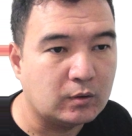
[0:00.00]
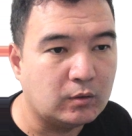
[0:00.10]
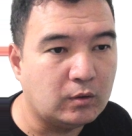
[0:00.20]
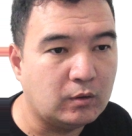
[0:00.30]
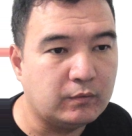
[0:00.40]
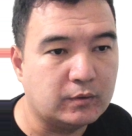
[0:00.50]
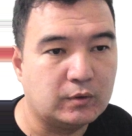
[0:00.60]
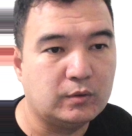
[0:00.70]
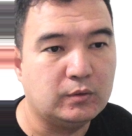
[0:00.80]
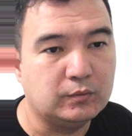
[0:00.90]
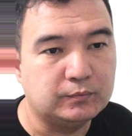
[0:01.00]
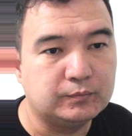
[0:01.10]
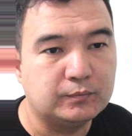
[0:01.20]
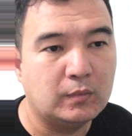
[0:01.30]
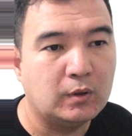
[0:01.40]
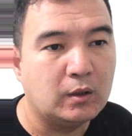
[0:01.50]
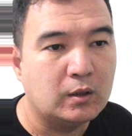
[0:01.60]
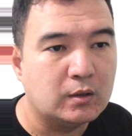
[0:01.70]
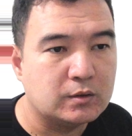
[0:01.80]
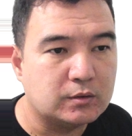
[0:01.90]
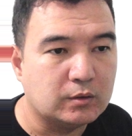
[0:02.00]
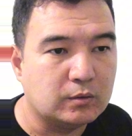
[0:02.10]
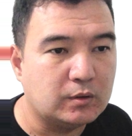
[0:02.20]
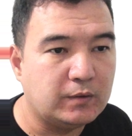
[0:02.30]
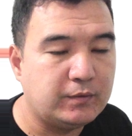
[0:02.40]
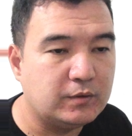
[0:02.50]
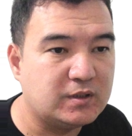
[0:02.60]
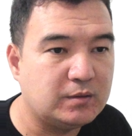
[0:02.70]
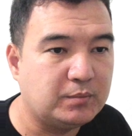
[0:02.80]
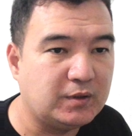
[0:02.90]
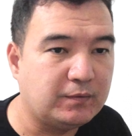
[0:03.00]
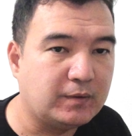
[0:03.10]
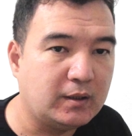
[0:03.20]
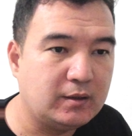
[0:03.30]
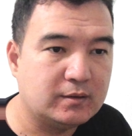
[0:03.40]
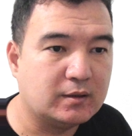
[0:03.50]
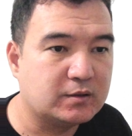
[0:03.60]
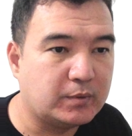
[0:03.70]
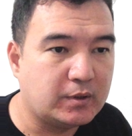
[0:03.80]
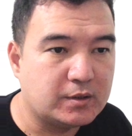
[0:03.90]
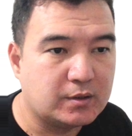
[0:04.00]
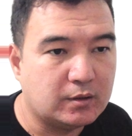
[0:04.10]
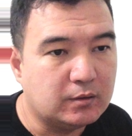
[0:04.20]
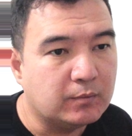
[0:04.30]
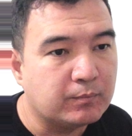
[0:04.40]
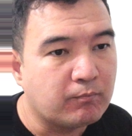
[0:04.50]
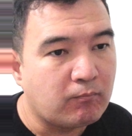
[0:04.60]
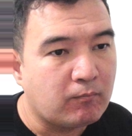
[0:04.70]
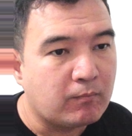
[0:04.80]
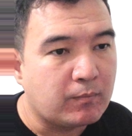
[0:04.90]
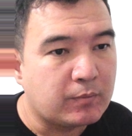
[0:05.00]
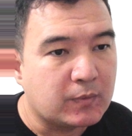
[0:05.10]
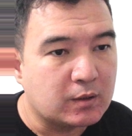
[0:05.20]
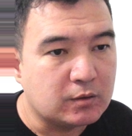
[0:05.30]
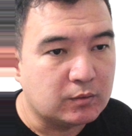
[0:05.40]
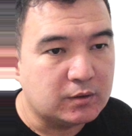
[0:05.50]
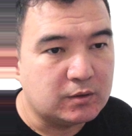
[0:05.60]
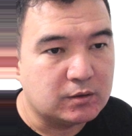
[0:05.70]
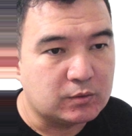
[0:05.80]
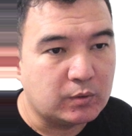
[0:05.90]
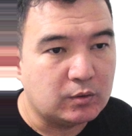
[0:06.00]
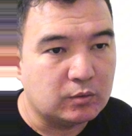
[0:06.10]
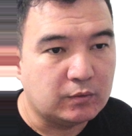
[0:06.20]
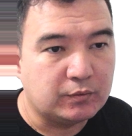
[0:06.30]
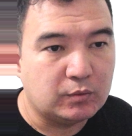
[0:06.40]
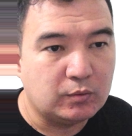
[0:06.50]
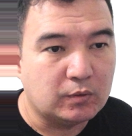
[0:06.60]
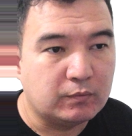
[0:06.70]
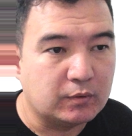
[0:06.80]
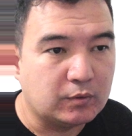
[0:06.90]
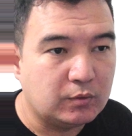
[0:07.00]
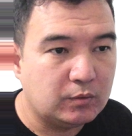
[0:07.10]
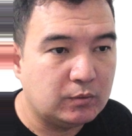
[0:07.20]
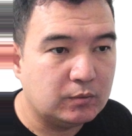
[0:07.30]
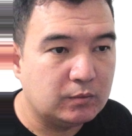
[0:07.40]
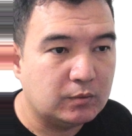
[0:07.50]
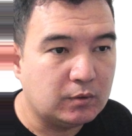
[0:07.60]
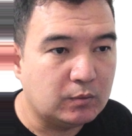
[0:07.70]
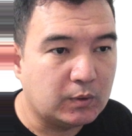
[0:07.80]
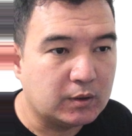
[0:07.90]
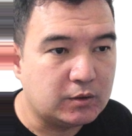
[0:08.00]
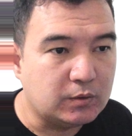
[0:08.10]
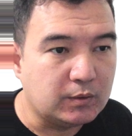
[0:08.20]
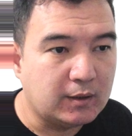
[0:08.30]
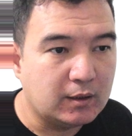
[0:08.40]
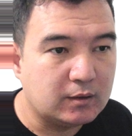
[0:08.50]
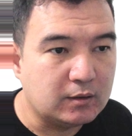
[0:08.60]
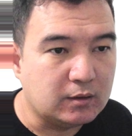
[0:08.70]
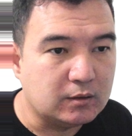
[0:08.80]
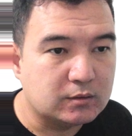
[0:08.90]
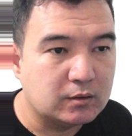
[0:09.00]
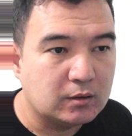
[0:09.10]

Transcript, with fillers: over 2. So if you simplify this expression, so this is square root of 2 over 2, what you get is